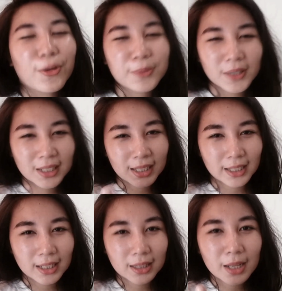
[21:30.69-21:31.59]
hope you can
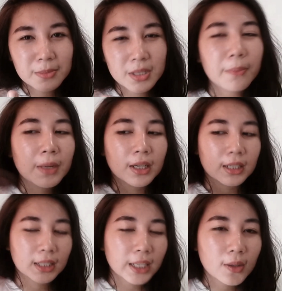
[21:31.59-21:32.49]
click the thumbs up.
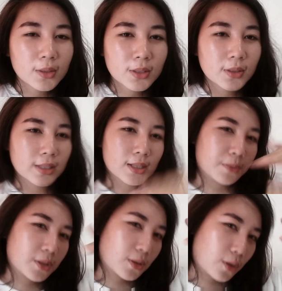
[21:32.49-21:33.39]
Click also the
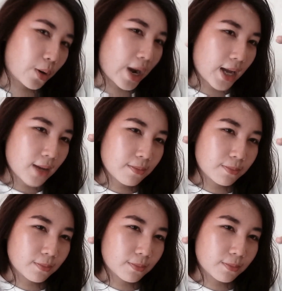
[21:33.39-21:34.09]
subscribe